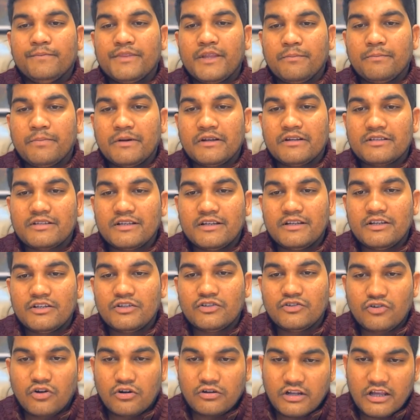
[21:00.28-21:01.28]
The person
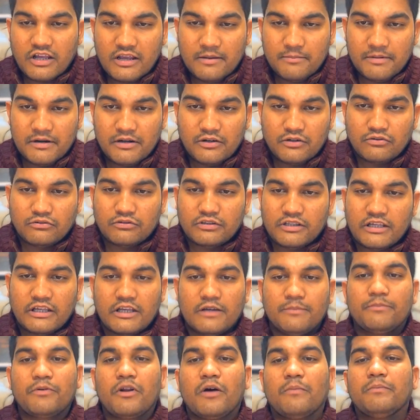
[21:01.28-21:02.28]
is not able to
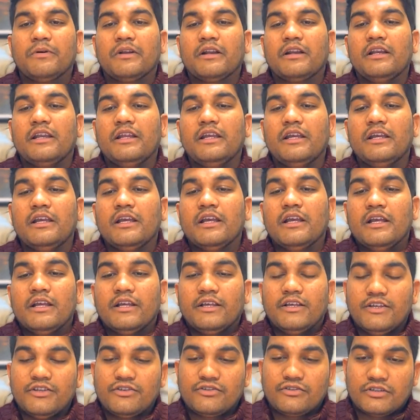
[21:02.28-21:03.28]
think properly.
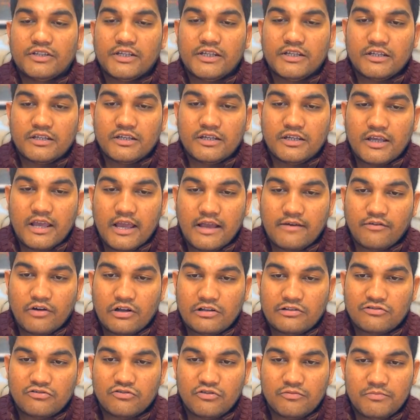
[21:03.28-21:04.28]
His thinking have
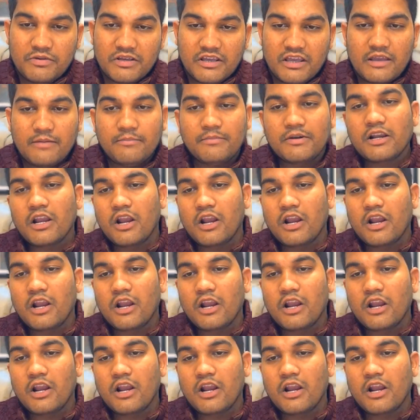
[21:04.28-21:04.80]
also become